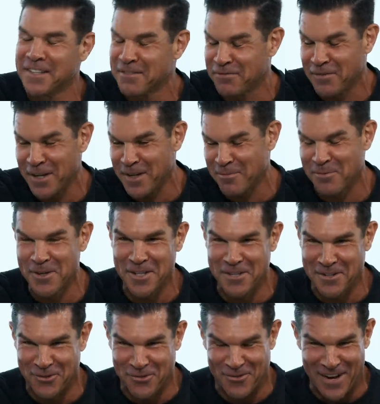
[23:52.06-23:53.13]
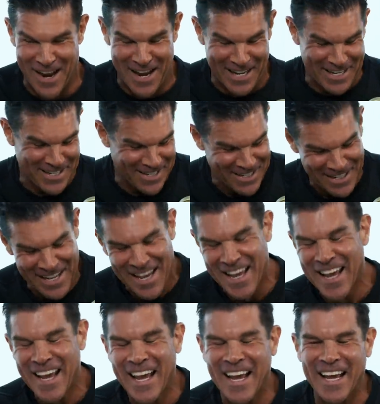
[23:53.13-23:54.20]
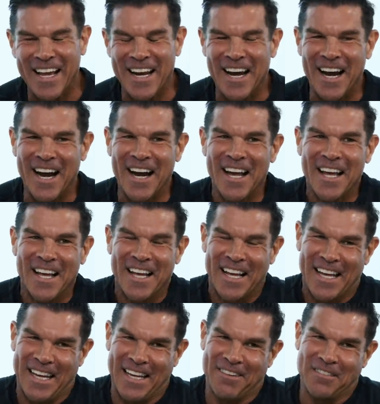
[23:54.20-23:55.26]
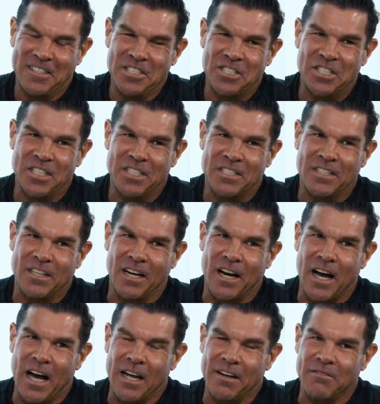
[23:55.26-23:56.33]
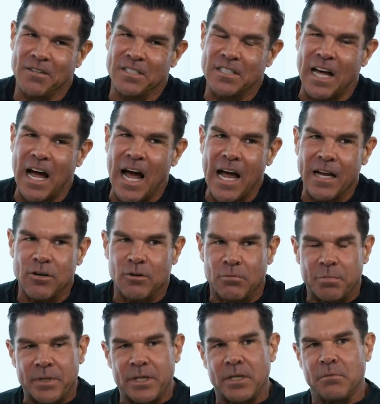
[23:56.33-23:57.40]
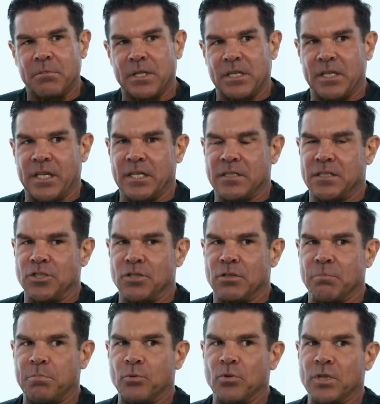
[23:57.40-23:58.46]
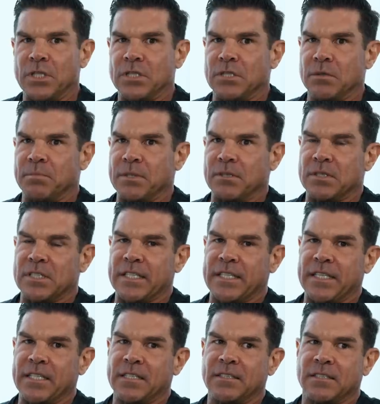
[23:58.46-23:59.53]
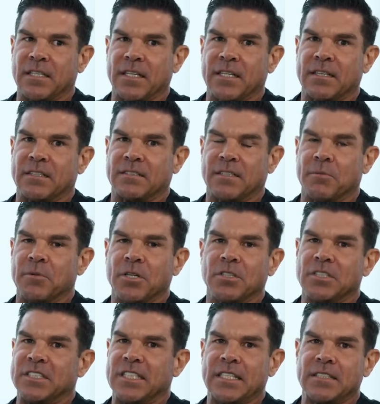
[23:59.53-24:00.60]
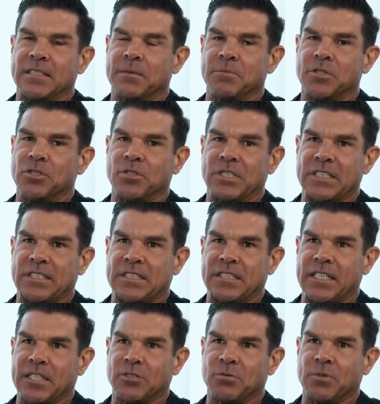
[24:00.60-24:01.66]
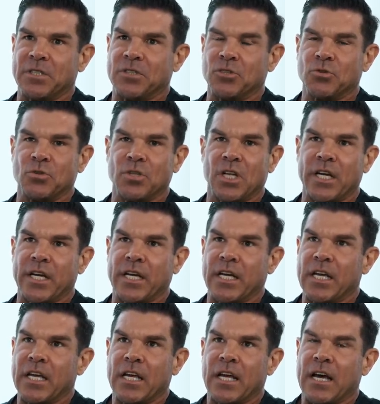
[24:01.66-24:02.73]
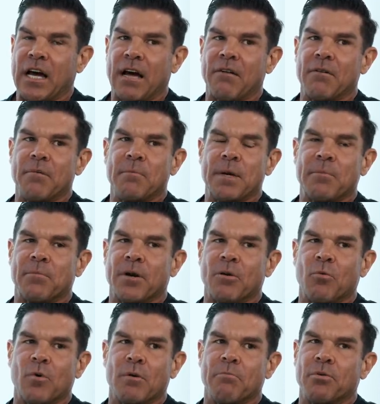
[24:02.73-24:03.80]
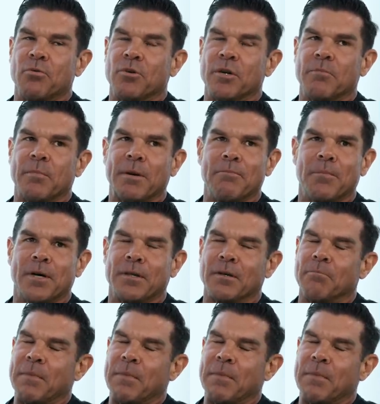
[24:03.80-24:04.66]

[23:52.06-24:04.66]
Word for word: fire breathing dragon and uh, it was just uh, it was eye opening. But yeah, to your point about the kids, like someone could say something to you that sticks with you. Like I remember at one point, my mother